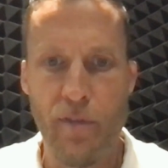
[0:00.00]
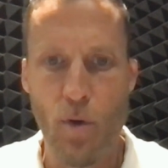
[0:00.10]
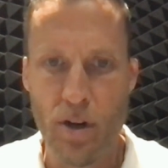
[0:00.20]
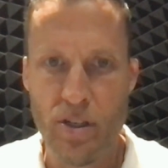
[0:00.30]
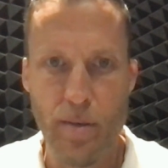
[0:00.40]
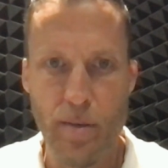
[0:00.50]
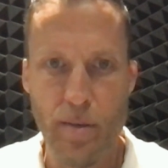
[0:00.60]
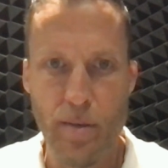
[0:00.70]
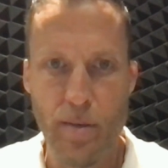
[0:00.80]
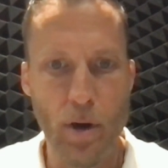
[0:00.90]
Number 4
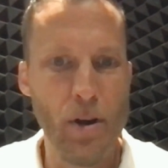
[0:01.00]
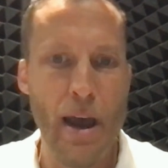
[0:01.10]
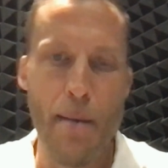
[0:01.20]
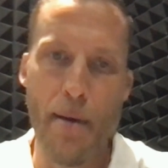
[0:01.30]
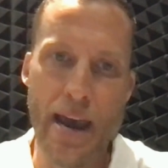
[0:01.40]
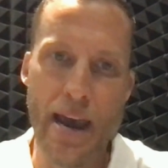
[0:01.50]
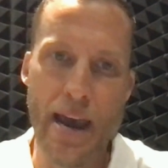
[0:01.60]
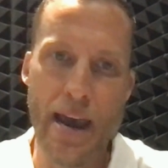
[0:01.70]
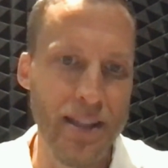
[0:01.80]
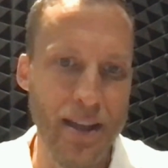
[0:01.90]
is important. Don't go
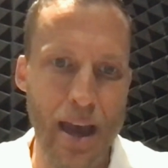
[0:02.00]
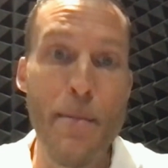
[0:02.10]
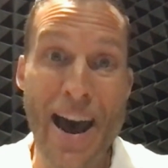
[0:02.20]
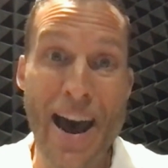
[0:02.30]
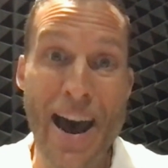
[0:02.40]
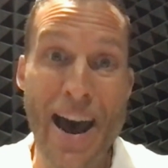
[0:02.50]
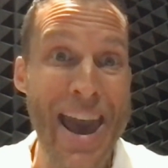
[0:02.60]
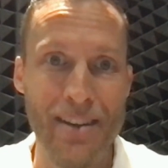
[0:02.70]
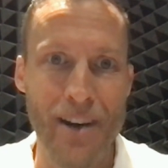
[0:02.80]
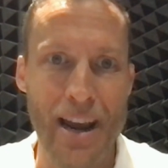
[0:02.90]

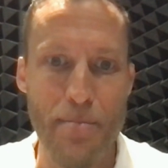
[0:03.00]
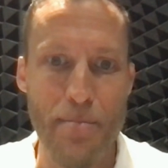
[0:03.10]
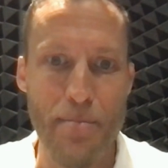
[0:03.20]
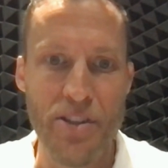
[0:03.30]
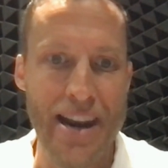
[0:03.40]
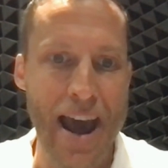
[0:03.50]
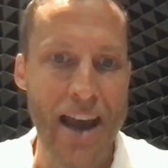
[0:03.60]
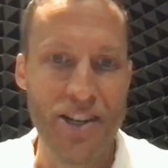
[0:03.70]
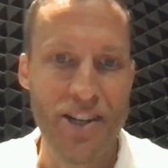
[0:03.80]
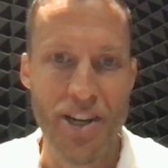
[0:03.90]
MIA, right?
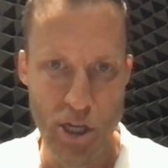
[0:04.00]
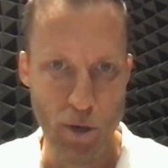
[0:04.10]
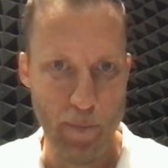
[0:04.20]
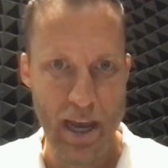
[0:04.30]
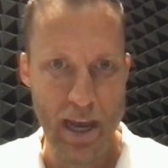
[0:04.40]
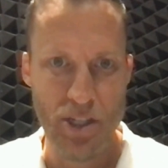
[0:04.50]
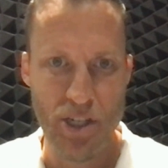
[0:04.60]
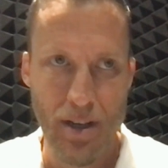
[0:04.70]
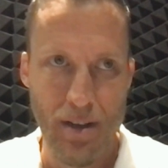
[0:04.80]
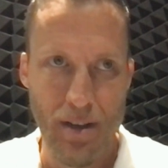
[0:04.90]
Missing in action on the deal
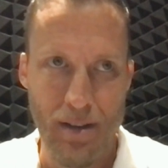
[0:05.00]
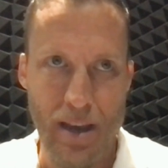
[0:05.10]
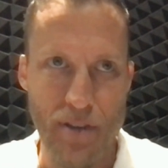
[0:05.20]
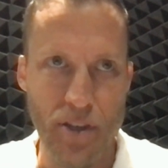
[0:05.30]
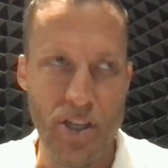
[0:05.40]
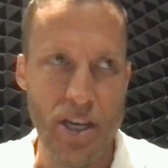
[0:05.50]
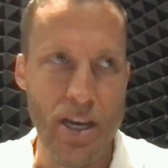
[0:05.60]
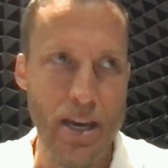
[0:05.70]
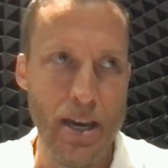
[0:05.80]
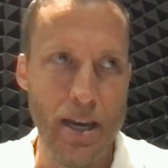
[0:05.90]
page. If
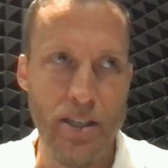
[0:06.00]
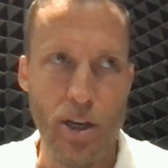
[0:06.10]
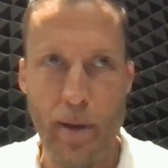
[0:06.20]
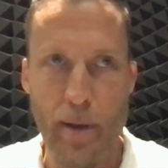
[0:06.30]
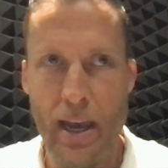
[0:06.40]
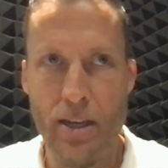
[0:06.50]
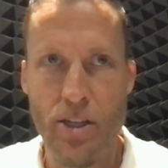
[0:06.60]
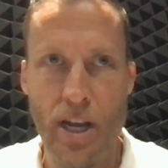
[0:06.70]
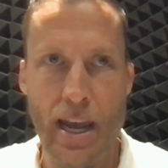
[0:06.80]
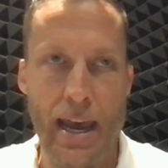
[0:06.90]
you see a deal
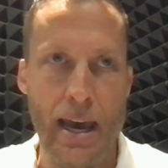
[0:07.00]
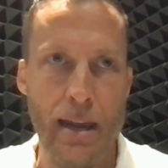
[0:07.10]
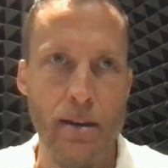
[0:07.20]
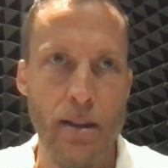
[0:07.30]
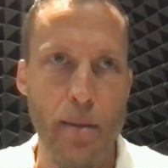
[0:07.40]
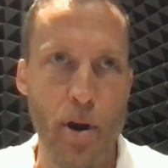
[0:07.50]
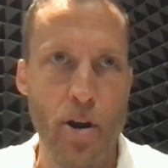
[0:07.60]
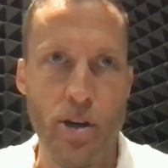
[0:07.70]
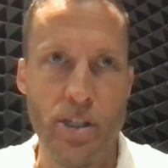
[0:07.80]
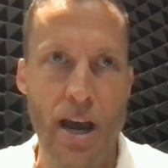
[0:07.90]
page
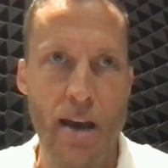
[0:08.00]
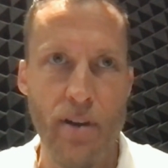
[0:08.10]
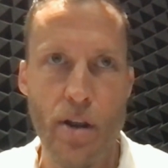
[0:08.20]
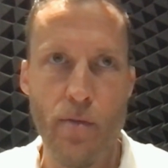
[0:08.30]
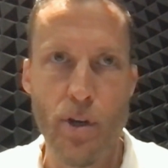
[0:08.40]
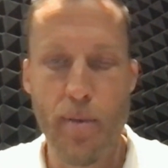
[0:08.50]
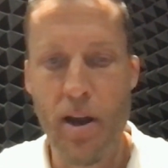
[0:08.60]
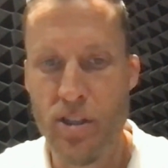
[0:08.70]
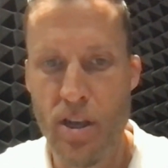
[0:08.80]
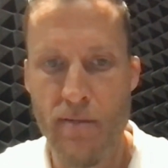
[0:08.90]
and the partner's not very
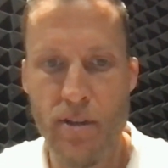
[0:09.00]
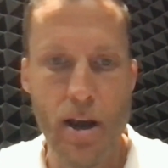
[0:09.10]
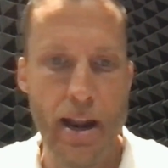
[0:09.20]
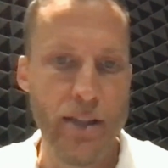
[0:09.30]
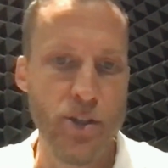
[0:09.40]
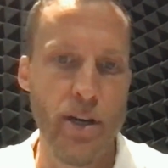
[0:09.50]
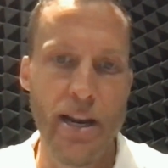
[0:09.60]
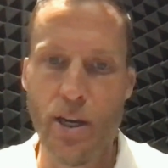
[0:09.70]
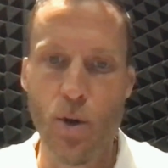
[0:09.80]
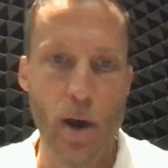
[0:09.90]
responsive, they're not
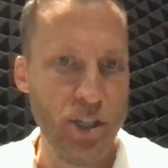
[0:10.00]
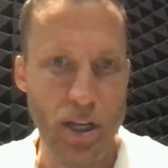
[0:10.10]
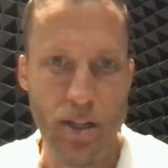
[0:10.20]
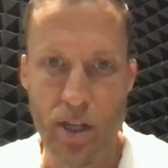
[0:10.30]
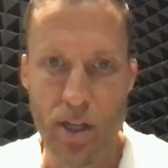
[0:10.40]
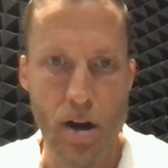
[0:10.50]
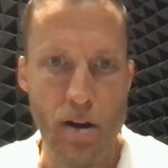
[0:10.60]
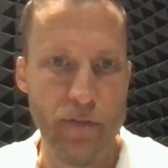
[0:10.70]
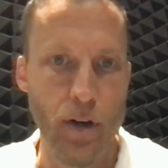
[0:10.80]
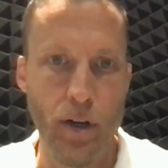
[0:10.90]
answering any questions at
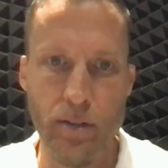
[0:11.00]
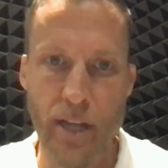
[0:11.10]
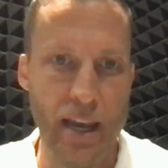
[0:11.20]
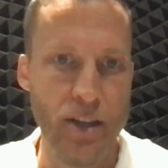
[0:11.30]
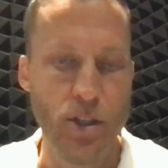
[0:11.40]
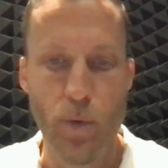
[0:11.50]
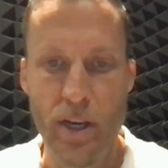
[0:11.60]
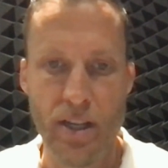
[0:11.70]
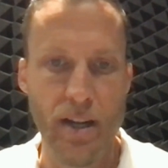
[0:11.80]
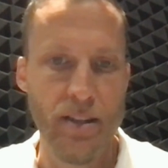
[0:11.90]
all for days or
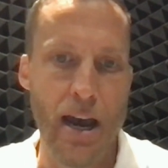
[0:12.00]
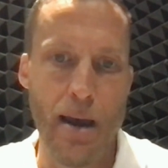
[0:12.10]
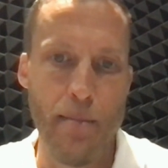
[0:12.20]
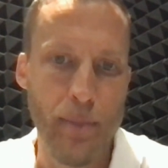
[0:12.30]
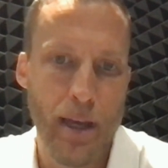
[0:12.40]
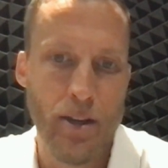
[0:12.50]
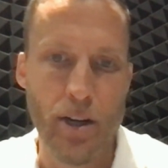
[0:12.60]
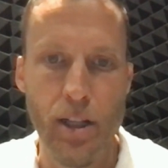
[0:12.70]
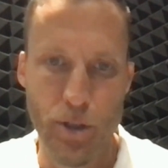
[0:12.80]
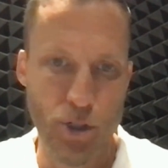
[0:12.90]
weeks at a time,
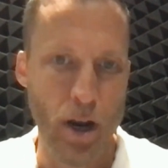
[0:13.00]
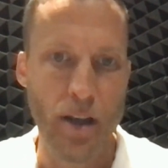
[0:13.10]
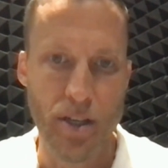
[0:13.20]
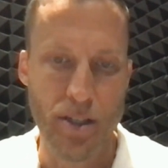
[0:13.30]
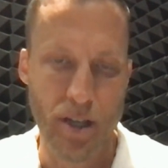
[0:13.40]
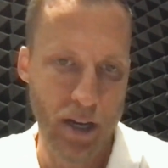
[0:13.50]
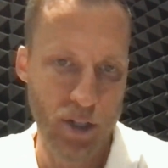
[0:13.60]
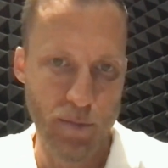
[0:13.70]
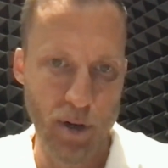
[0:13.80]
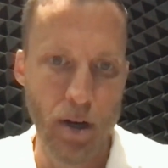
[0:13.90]
you're going to lose trust as a
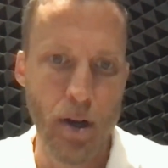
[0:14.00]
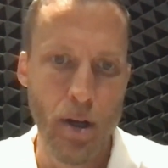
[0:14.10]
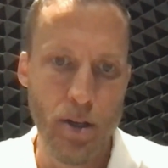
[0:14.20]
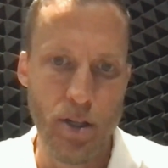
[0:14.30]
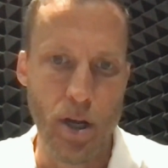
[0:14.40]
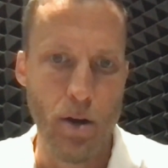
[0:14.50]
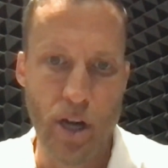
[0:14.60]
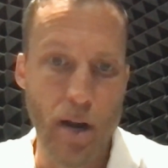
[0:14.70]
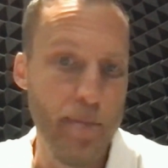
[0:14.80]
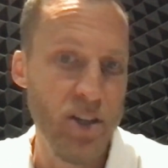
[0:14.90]
customer.
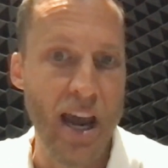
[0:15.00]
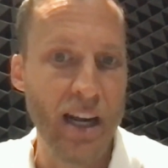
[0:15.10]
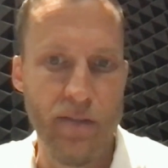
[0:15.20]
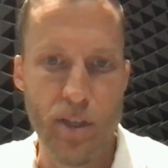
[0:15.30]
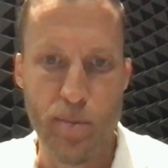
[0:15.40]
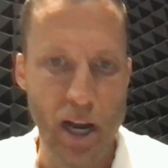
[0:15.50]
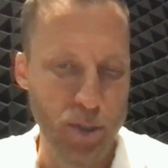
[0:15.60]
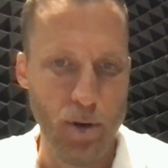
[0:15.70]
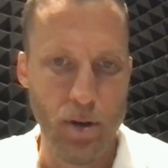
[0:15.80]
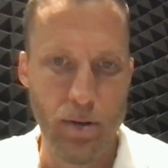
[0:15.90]
So try to be as active as
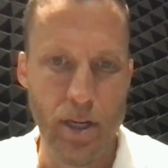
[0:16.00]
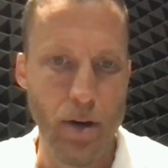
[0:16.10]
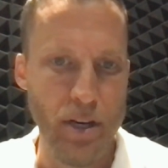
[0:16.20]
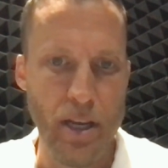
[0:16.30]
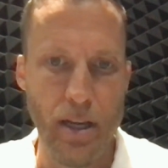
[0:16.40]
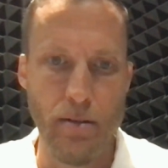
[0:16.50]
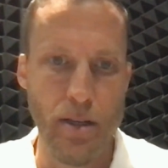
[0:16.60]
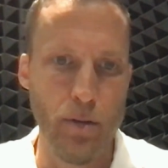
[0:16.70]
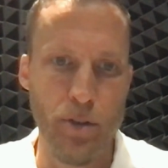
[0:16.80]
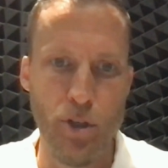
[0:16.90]
possible. You don't need,
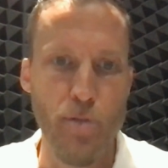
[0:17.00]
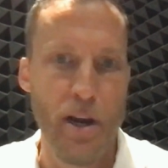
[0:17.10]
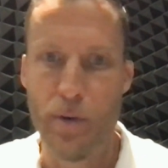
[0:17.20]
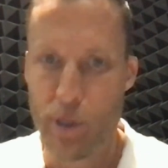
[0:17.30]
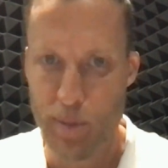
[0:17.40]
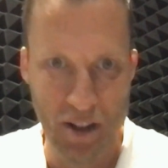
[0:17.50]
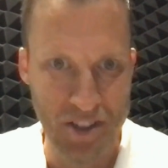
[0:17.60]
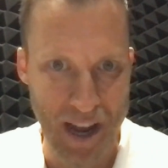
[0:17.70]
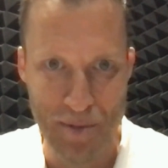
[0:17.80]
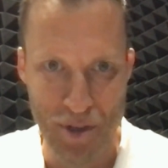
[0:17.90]
2-minute
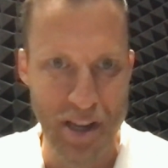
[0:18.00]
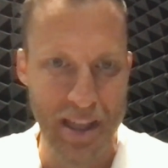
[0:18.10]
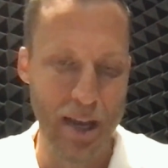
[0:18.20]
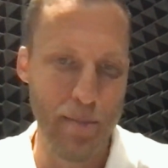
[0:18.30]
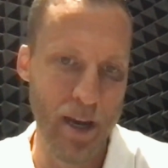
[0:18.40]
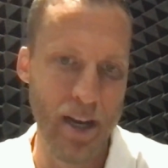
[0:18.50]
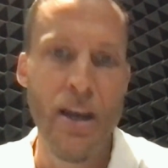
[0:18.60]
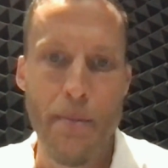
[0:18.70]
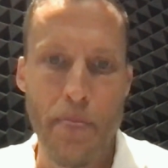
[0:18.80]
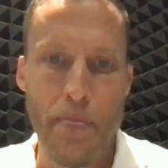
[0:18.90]
response times or anything, but
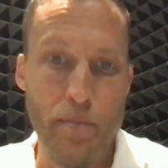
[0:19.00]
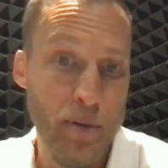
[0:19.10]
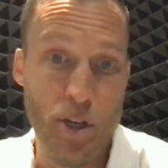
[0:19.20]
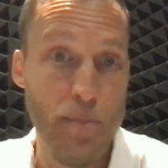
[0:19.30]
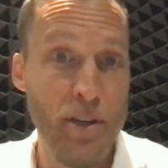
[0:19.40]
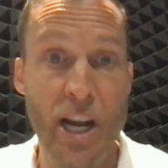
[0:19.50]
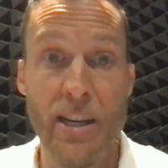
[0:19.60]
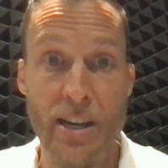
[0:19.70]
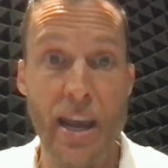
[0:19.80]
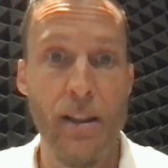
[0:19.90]
should be
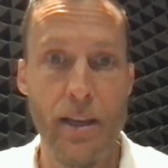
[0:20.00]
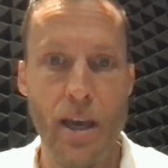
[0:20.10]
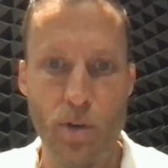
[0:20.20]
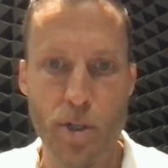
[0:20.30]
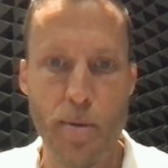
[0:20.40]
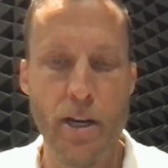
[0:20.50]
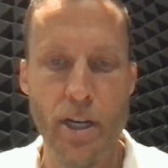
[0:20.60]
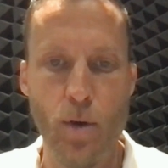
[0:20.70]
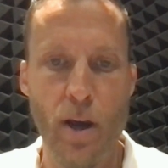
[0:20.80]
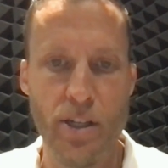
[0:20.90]
checking daily and
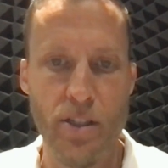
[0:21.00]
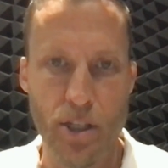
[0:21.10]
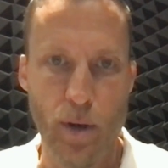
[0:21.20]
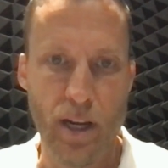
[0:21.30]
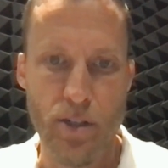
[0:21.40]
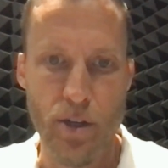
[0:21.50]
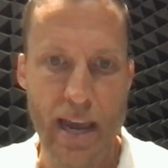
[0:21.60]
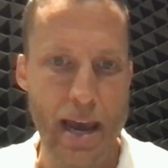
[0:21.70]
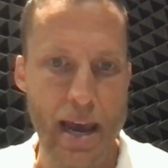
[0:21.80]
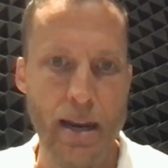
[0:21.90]
responding to questions as quick as
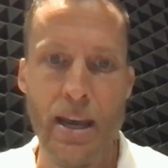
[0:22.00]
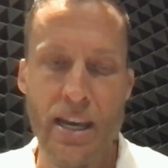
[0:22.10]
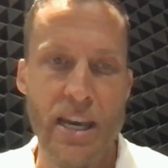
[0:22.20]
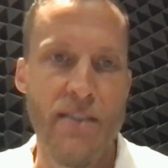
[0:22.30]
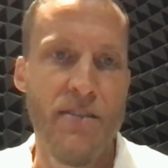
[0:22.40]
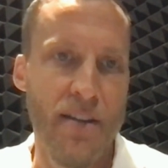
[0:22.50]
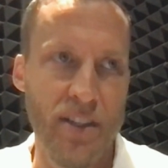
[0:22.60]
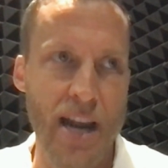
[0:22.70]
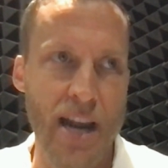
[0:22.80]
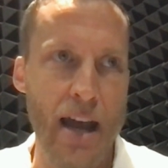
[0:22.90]
you can. Even
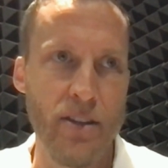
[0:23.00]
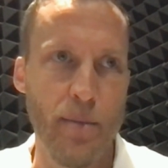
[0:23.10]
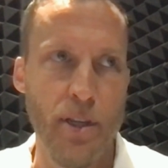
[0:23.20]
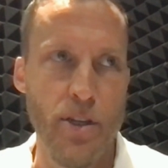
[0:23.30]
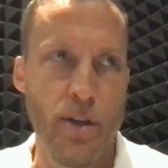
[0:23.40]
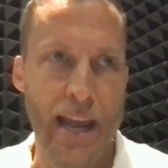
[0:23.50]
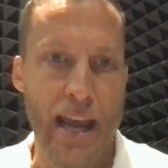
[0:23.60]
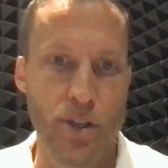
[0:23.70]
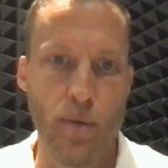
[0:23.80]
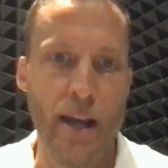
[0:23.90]
if it's not something you can
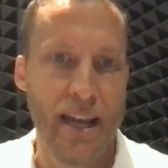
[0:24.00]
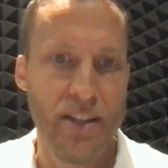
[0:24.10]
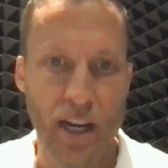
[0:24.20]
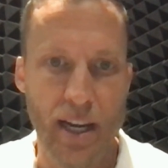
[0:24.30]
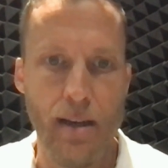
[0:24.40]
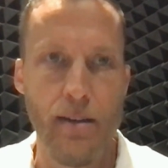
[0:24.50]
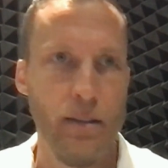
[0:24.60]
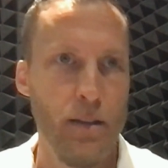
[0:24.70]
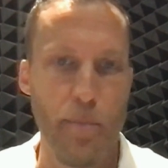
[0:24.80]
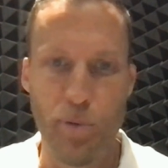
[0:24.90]
answer right that second,
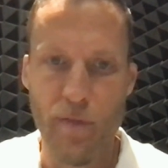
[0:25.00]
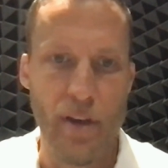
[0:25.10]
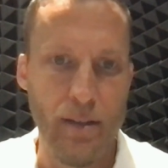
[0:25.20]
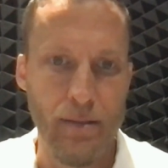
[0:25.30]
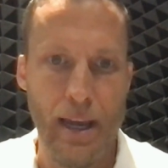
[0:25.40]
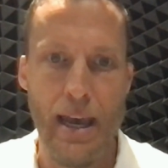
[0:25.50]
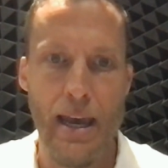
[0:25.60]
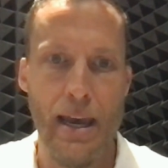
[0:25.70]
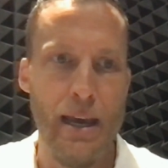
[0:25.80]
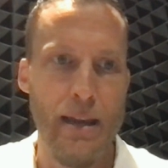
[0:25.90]
approve it
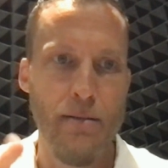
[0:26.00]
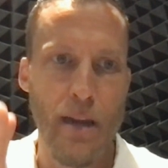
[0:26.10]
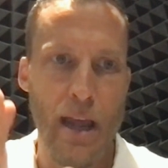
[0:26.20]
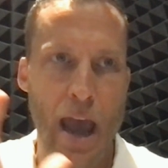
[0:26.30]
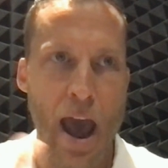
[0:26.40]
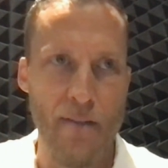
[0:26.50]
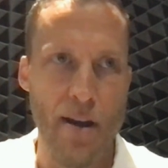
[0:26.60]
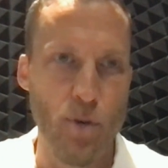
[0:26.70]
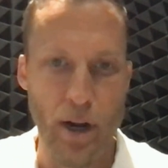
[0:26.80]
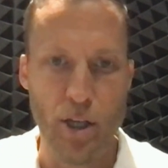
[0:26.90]
and have
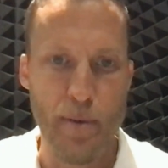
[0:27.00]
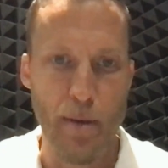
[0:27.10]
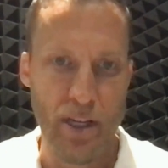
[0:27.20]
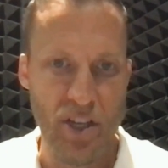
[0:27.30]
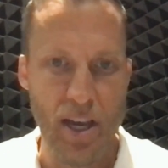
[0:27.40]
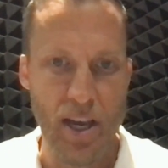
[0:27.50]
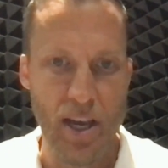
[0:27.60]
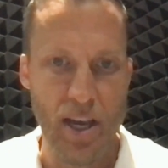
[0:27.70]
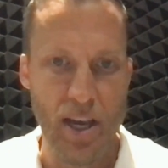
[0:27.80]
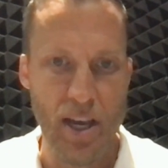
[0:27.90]
everyone else be able to see
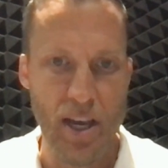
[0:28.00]
it,